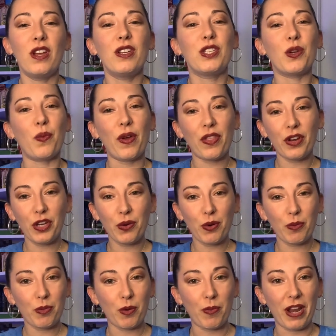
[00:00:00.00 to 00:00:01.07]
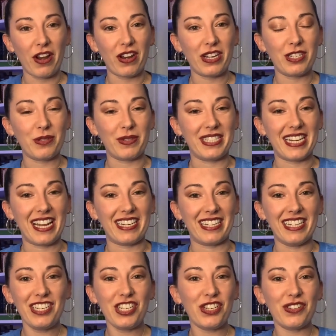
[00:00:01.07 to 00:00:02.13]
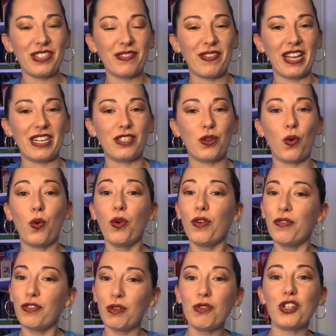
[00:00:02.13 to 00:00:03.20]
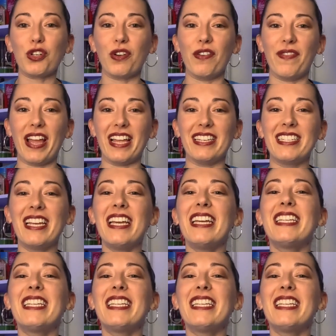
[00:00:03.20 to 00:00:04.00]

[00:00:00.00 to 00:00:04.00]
So whether you are preparing to attend this year's event or a future event,